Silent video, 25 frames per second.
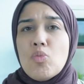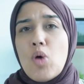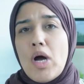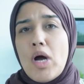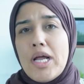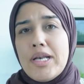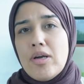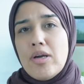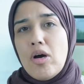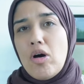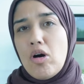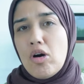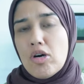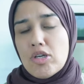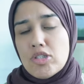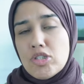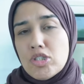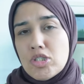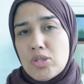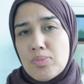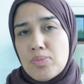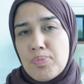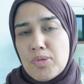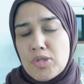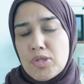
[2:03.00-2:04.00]
went on
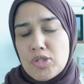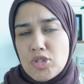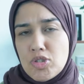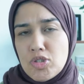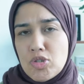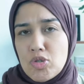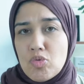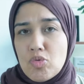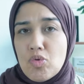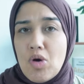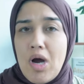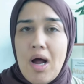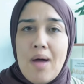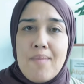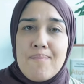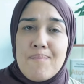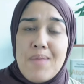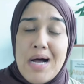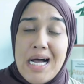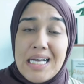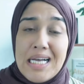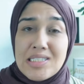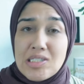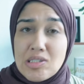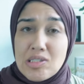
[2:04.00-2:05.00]
to pursue a
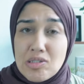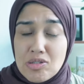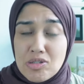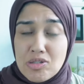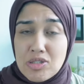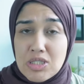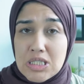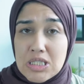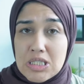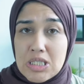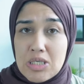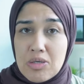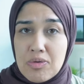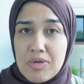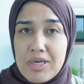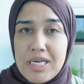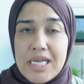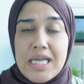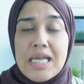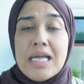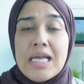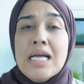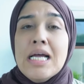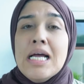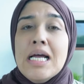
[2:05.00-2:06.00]
master's
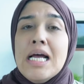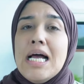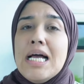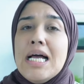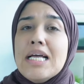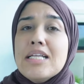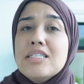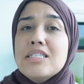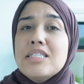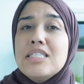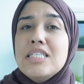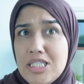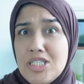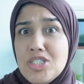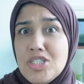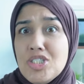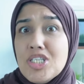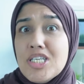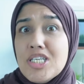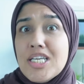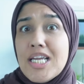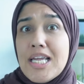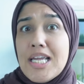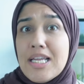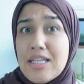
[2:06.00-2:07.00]
degree in
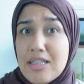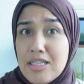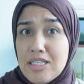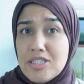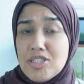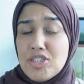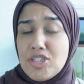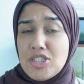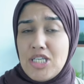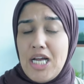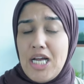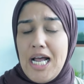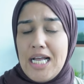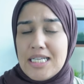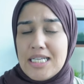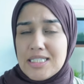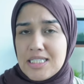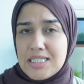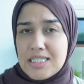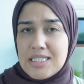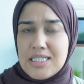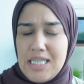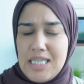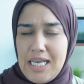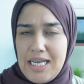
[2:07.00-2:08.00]
teaching English as
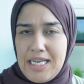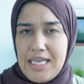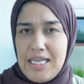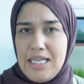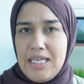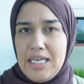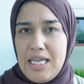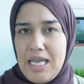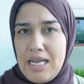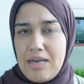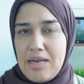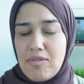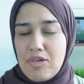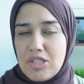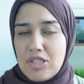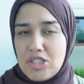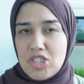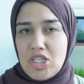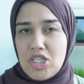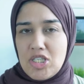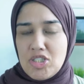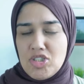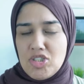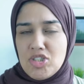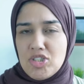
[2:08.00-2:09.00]
a second language,
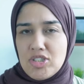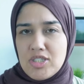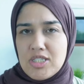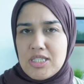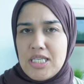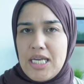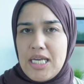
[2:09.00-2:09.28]
I should